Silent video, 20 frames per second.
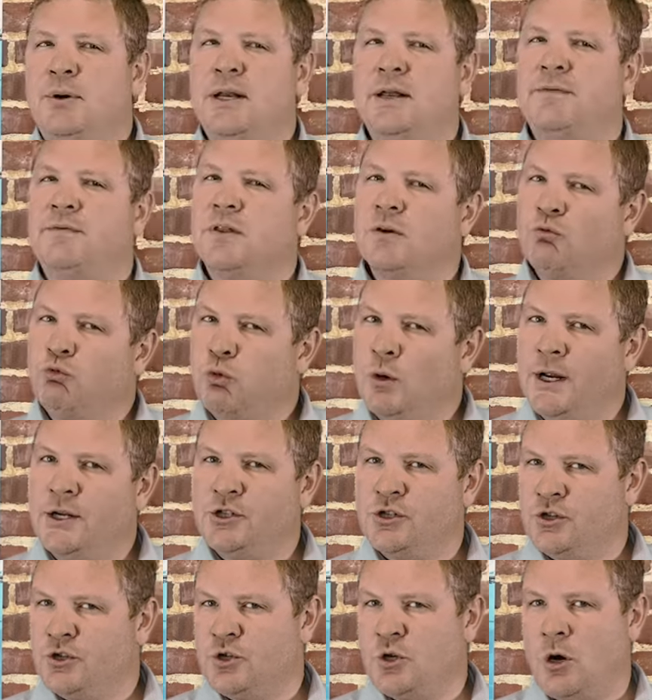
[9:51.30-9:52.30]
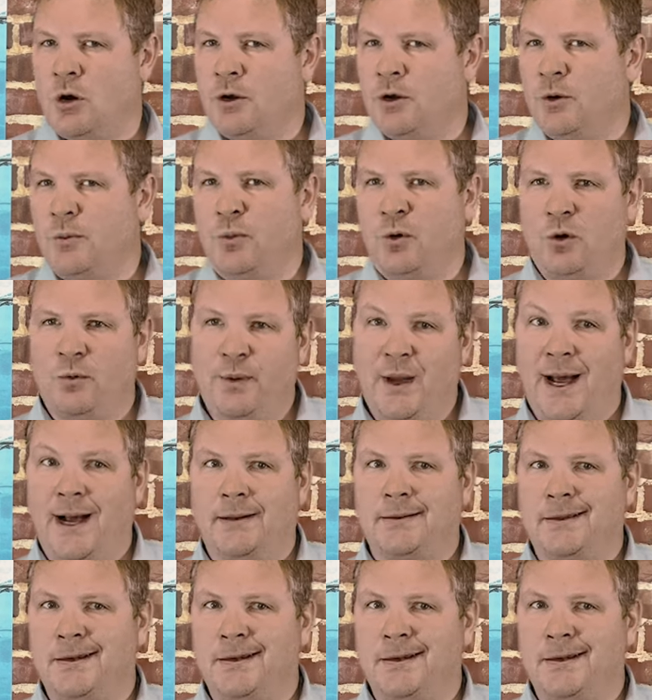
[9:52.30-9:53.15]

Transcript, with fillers: But if the rich are starting to pull back,